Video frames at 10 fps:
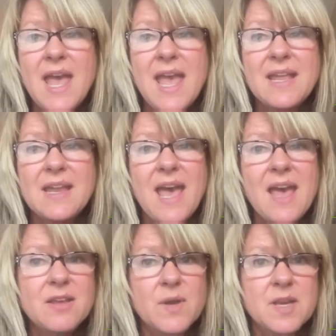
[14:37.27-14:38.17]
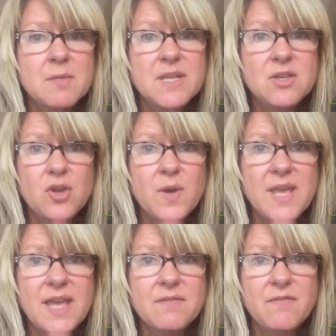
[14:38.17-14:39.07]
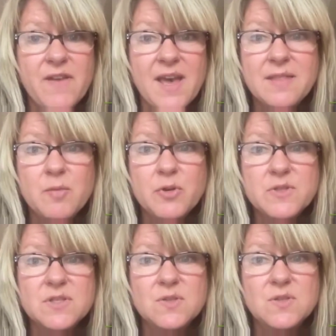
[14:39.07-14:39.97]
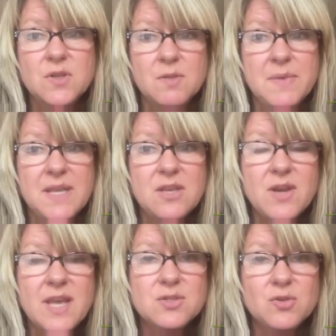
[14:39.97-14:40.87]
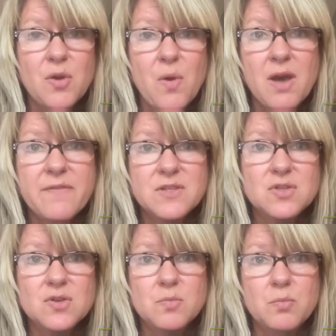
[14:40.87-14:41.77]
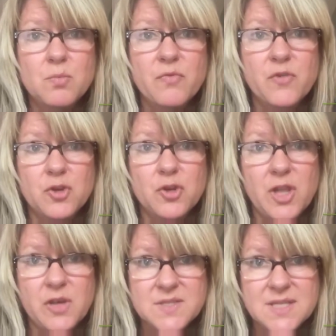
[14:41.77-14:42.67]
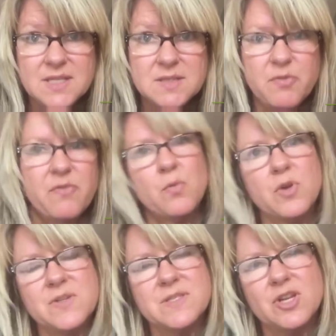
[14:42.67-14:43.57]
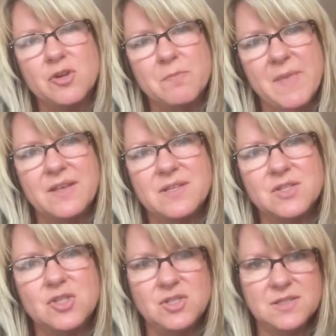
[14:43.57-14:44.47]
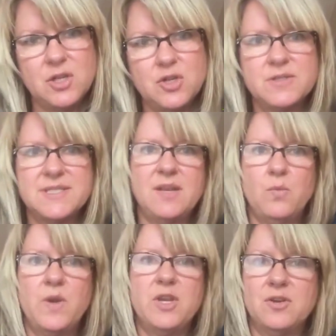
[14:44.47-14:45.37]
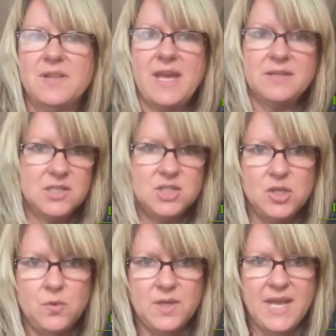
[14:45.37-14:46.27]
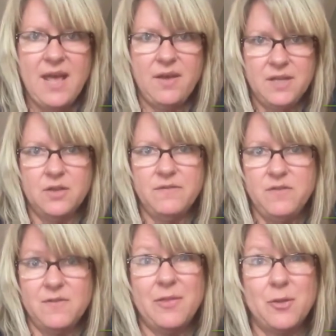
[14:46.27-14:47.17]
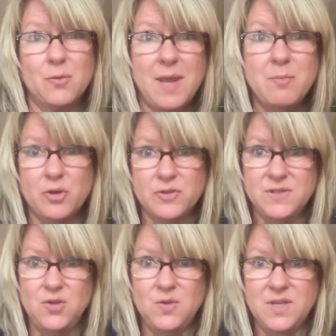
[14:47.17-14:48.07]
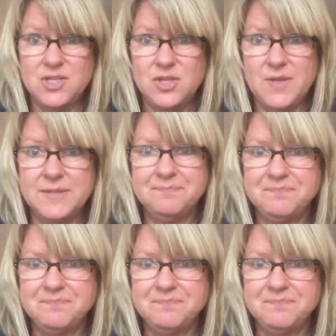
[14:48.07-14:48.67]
And I highly recommend you go ahead and find the person who's going to be your escrow officer for your closings before you start your mail, so you just understand what you're allowed to do and how, if you've got the right person who can do it.